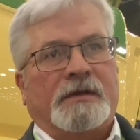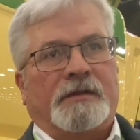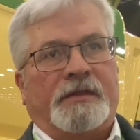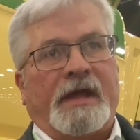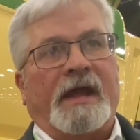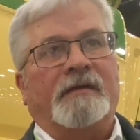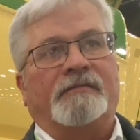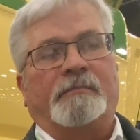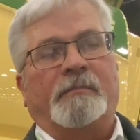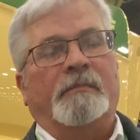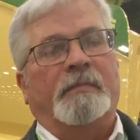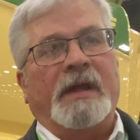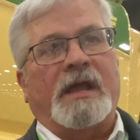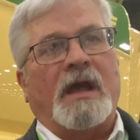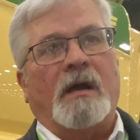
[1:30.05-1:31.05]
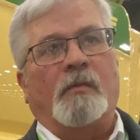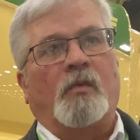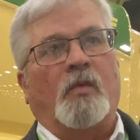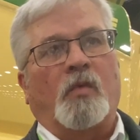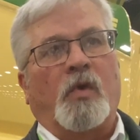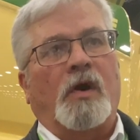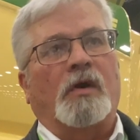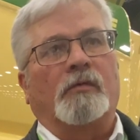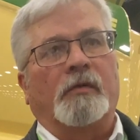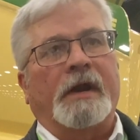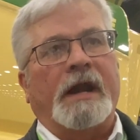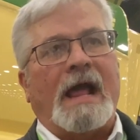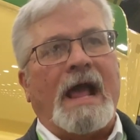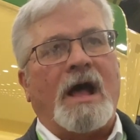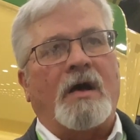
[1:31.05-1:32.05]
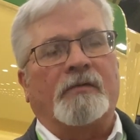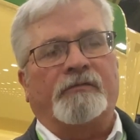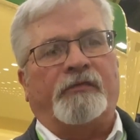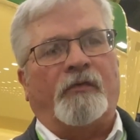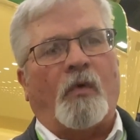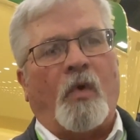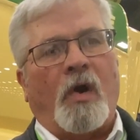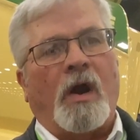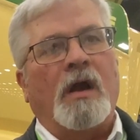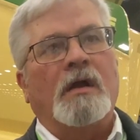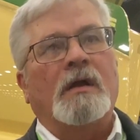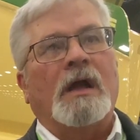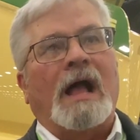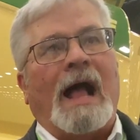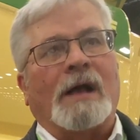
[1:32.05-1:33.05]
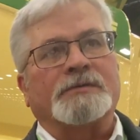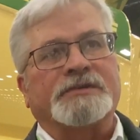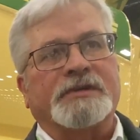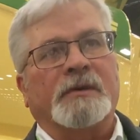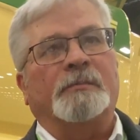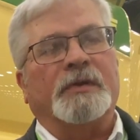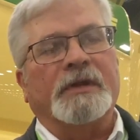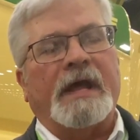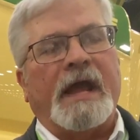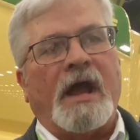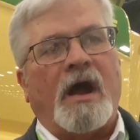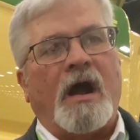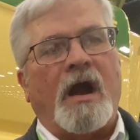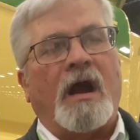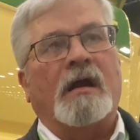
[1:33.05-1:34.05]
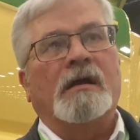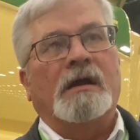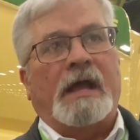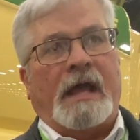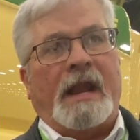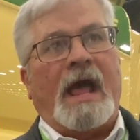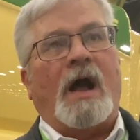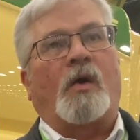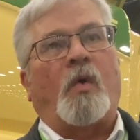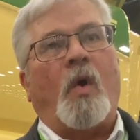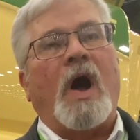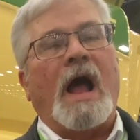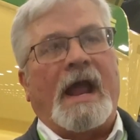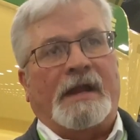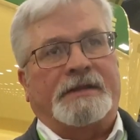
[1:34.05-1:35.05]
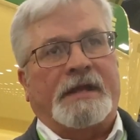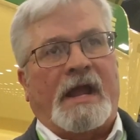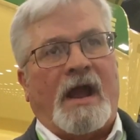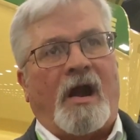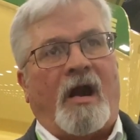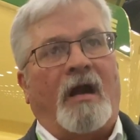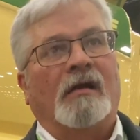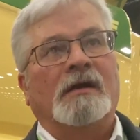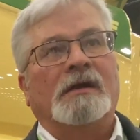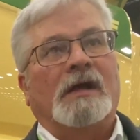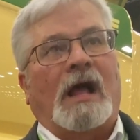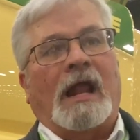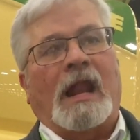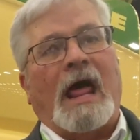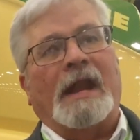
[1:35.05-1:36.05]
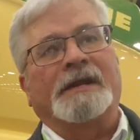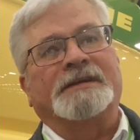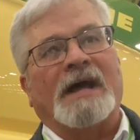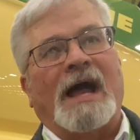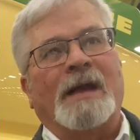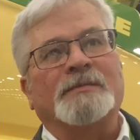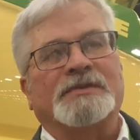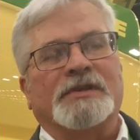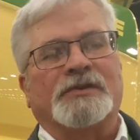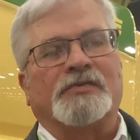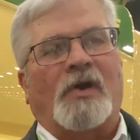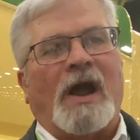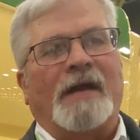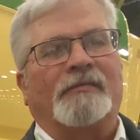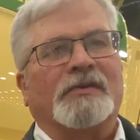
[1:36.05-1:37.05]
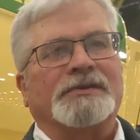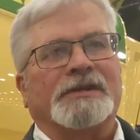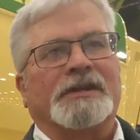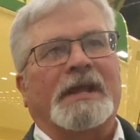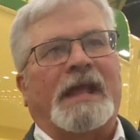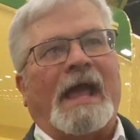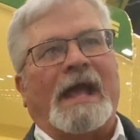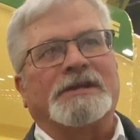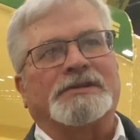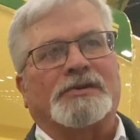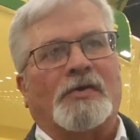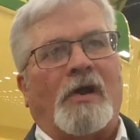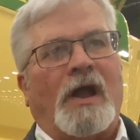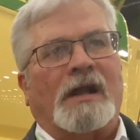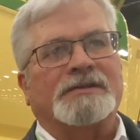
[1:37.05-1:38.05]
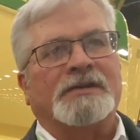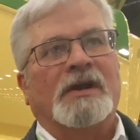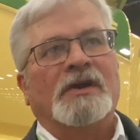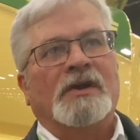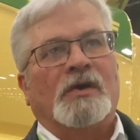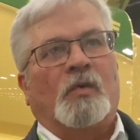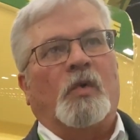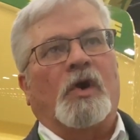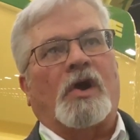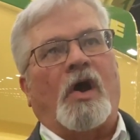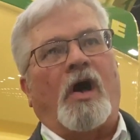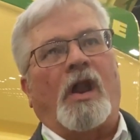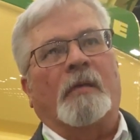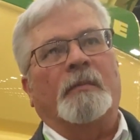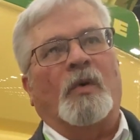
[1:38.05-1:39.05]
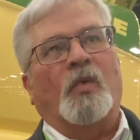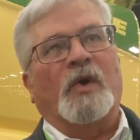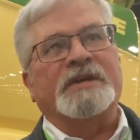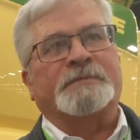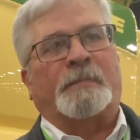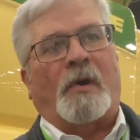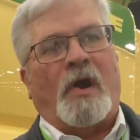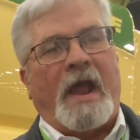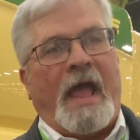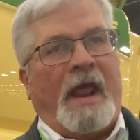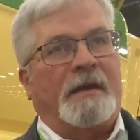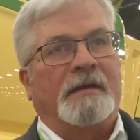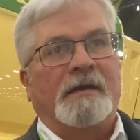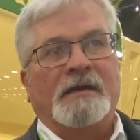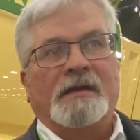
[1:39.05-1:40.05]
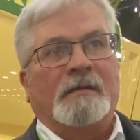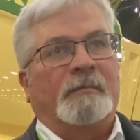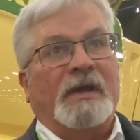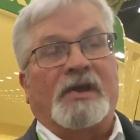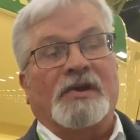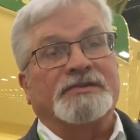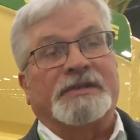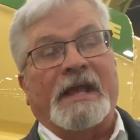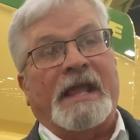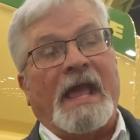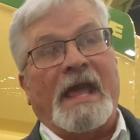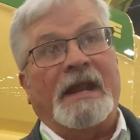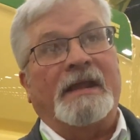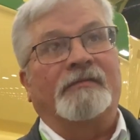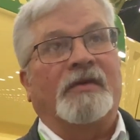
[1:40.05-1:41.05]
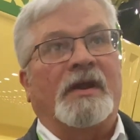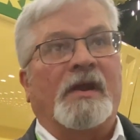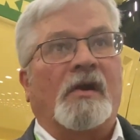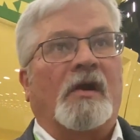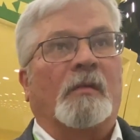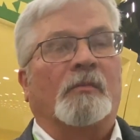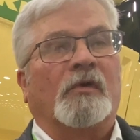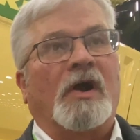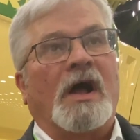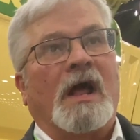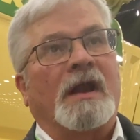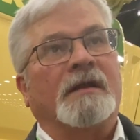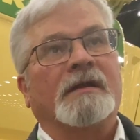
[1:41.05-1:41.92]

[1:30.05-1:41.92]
They've become world-renowned for how simple they are and how quiet they are. A lot of times the drivers in the catch trucks, we'll call them a whisperhead because they can't even hear them run.